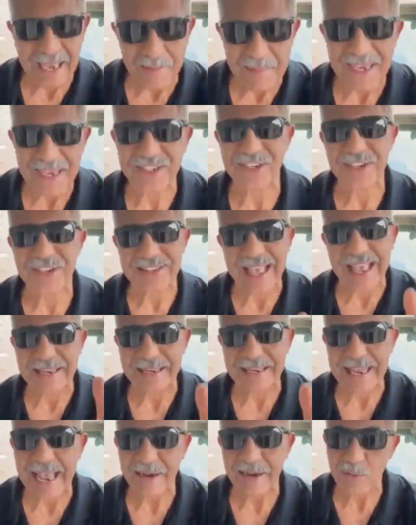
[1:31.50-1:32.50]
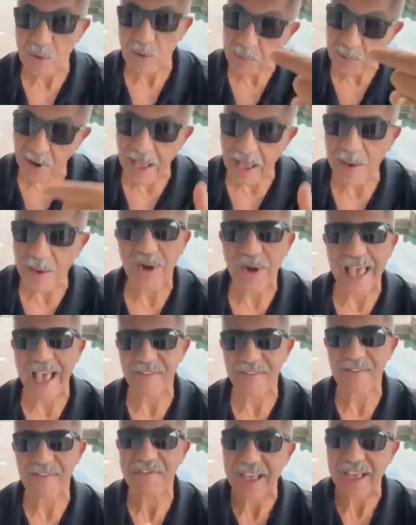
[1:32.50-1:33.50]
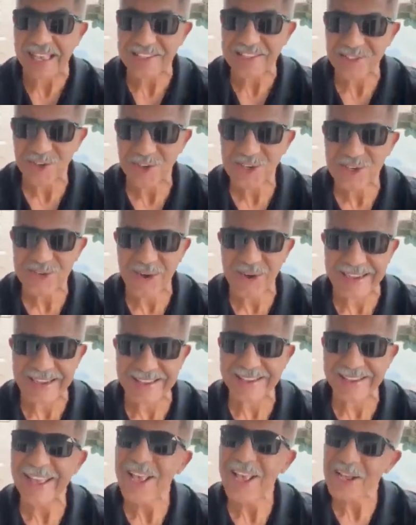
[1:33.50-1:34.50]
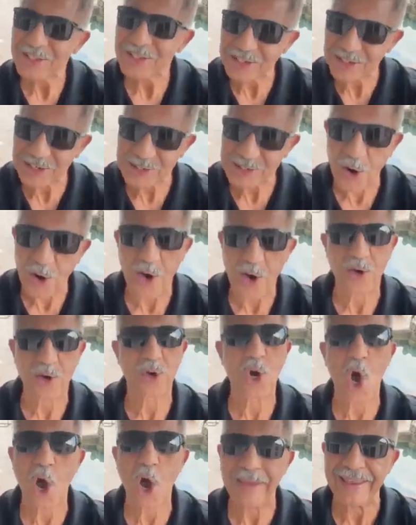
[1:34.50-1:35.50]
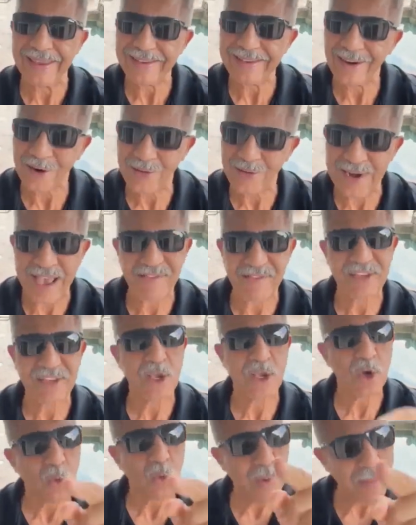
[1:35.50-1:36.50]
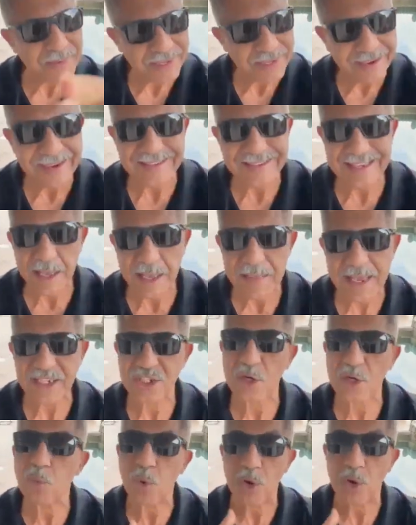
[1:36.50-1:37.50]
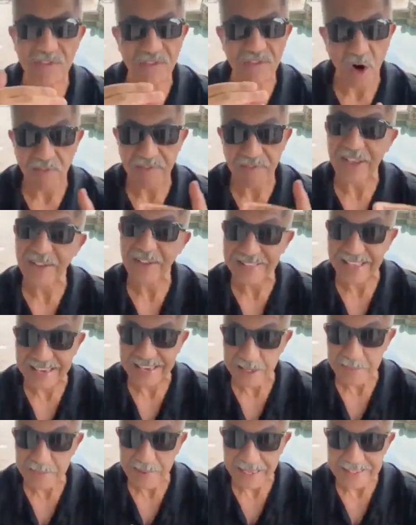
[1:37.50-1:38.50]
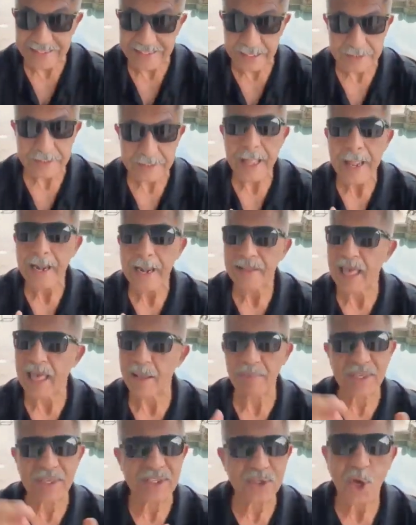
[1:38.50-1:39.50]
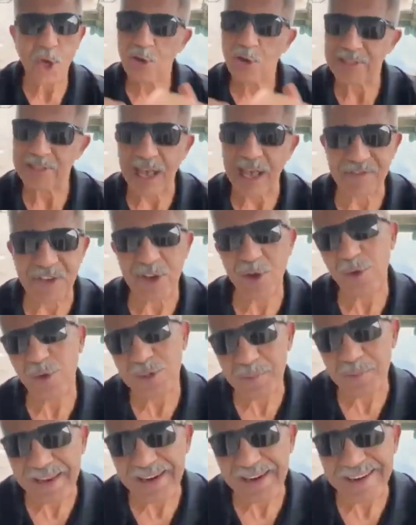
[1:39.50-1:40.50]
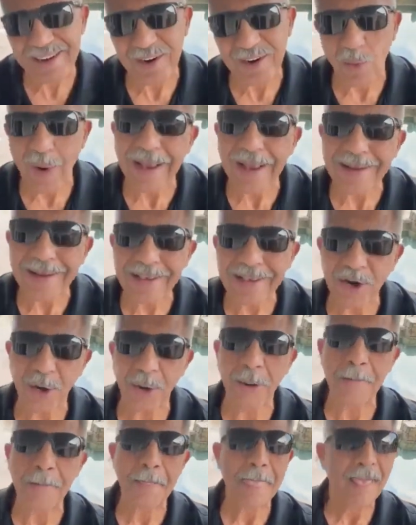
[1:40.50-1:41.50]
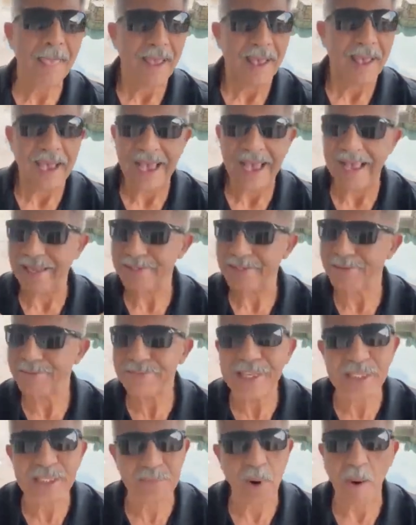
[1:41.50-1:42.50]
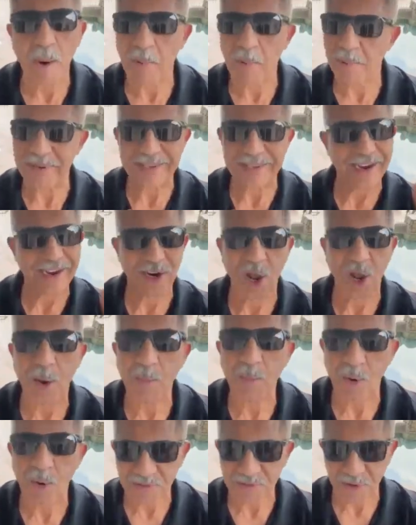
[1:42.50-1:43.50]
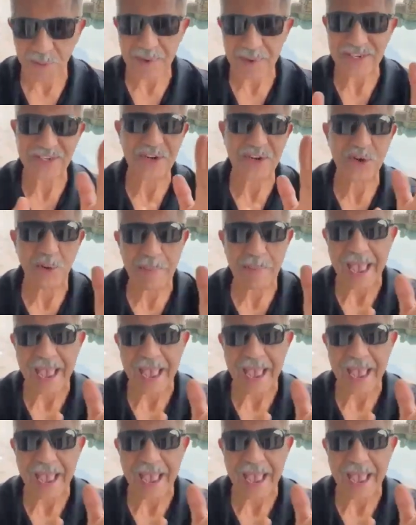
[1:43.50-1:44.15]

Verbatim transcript: I mentioned, that that reply will have a fast start training, teaches you how to log in, how to navigate your website. And as I mentioned, we're evolving on daily basis. That means that video was made a little while ago and it's probably got a lot more information in your